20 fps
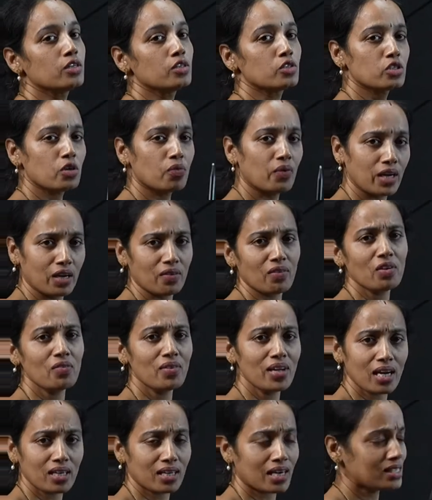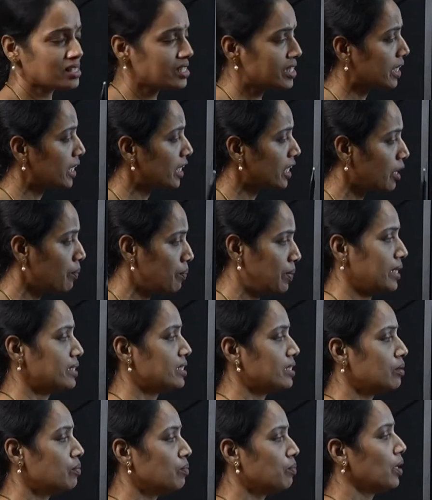So whenever we are constructing a
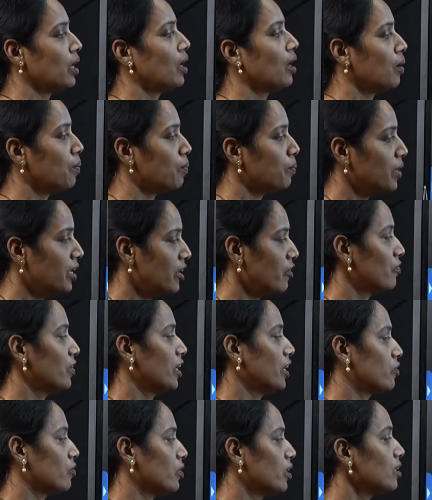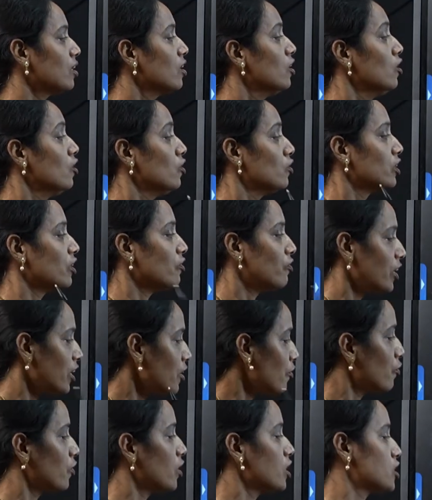Bayesian belief network, the
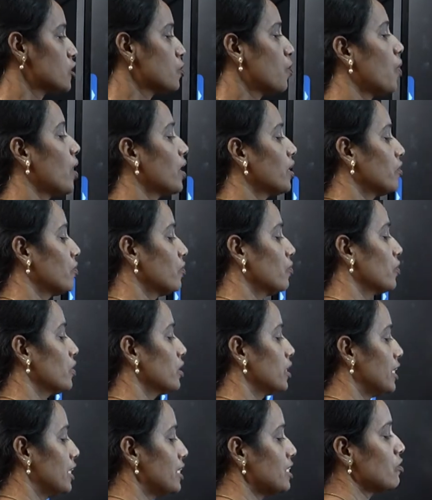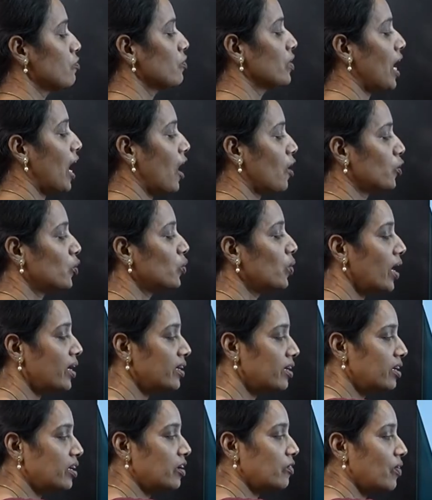very first point is we have to
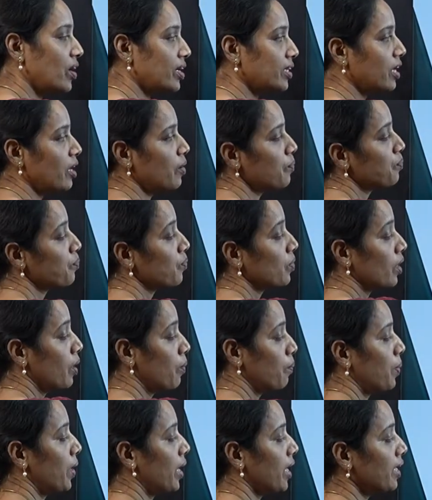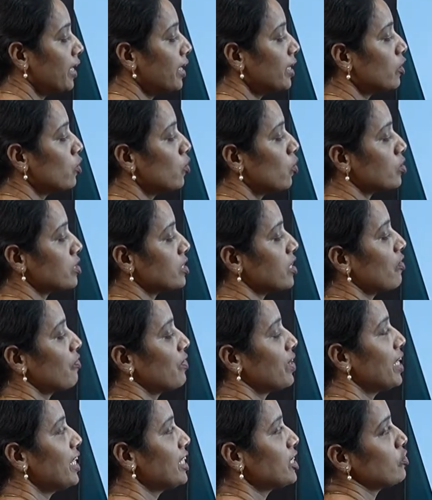identify the parent nodes of
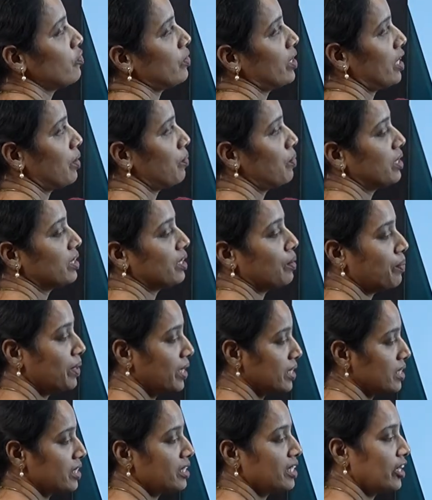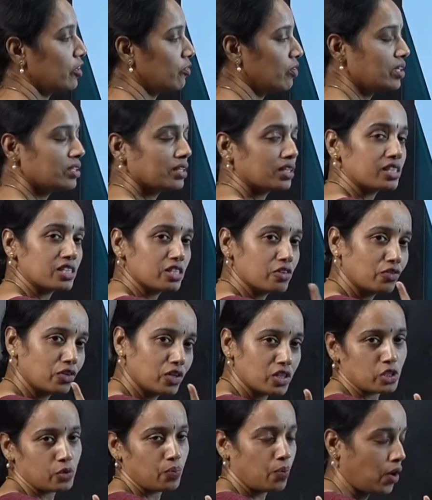each variable in the Bayesian network. That is the
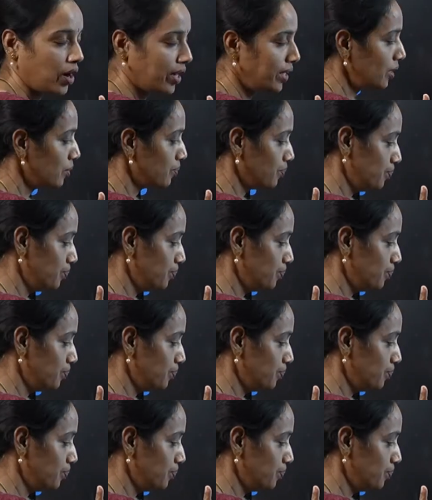first point.